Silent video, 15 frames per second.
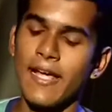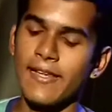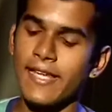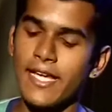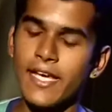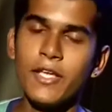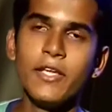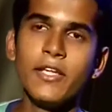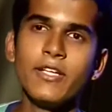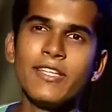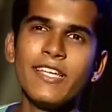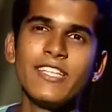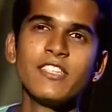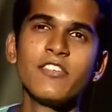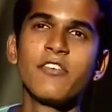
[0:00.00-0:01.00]
And then uh,
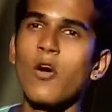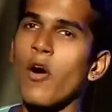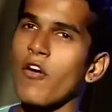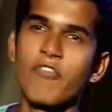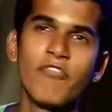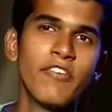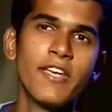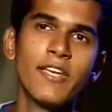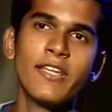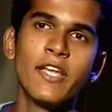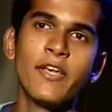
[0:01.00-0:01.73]
there's the coffee.